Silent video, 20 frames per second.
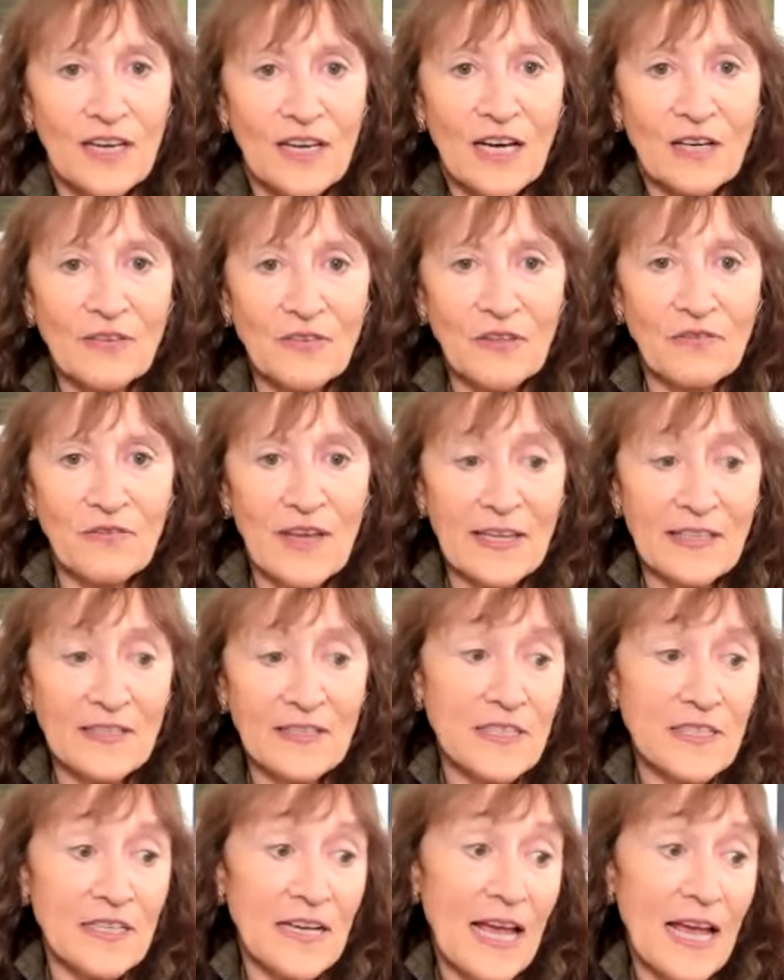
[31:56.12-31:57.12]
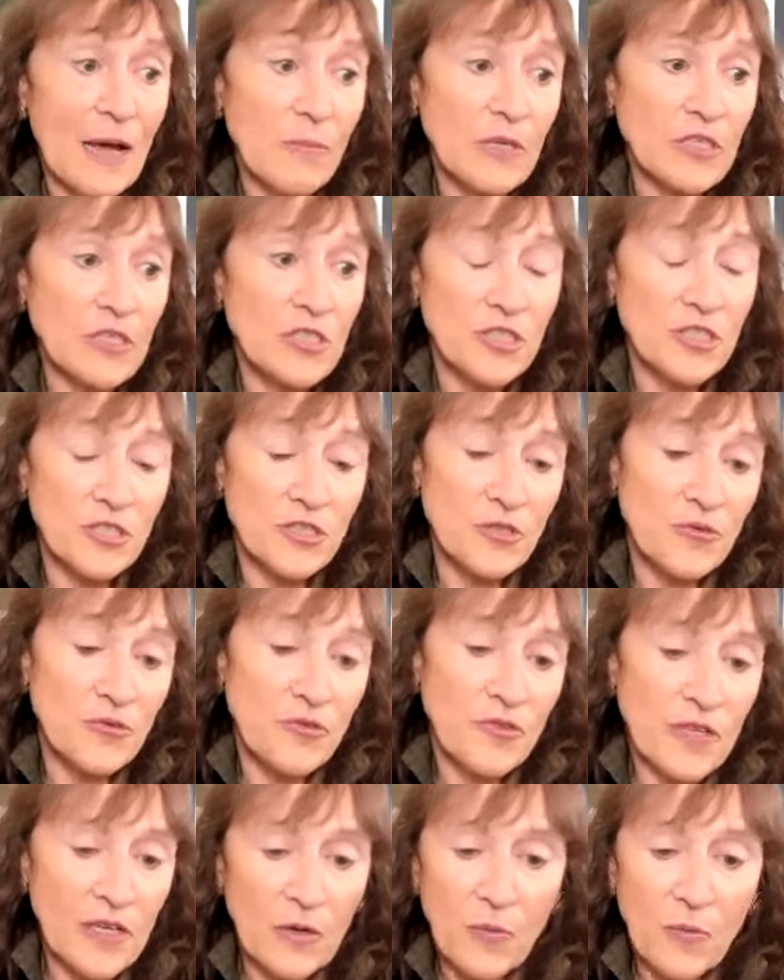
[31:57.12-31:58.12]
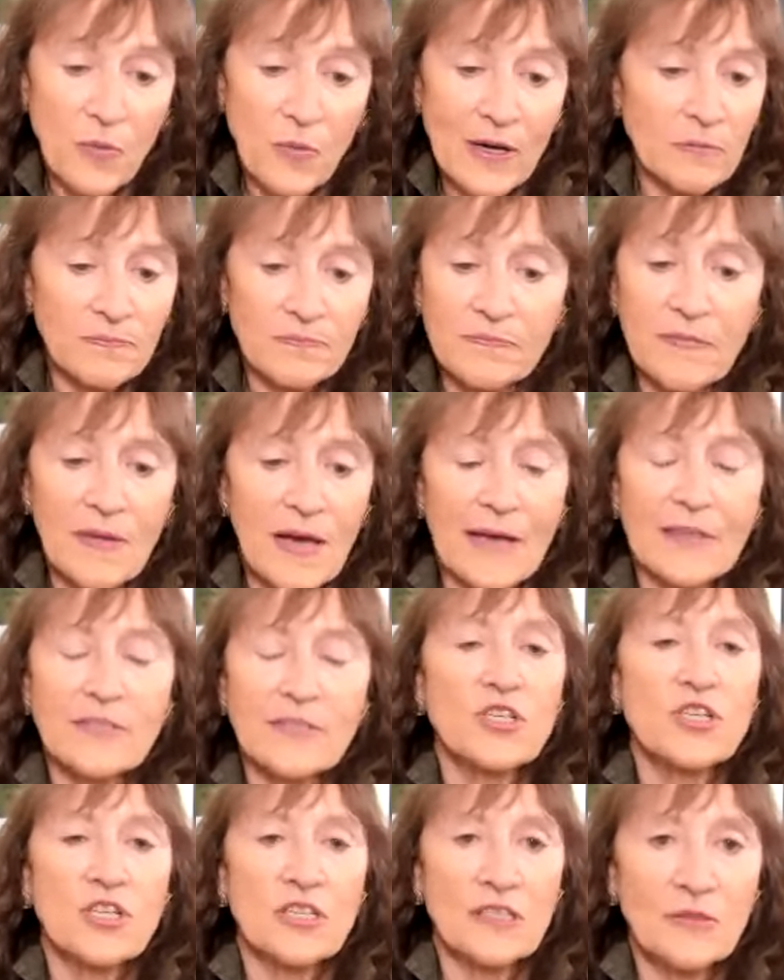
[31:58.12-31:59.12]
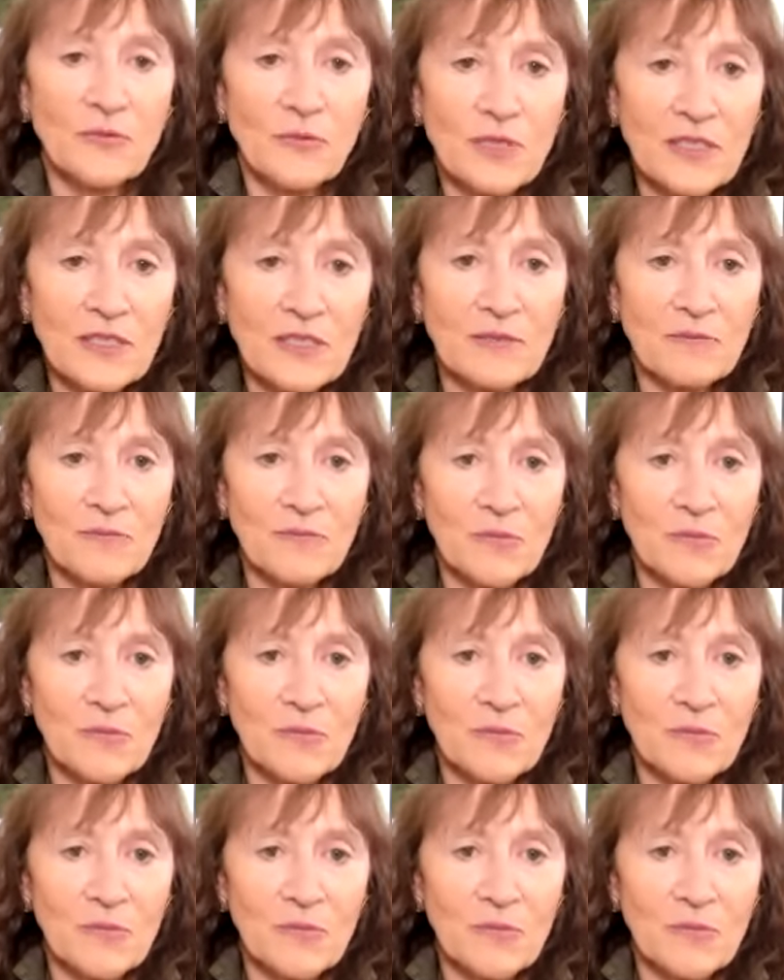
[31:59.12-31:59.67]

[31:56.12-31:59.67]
of events, and how much did you think, well, actually, we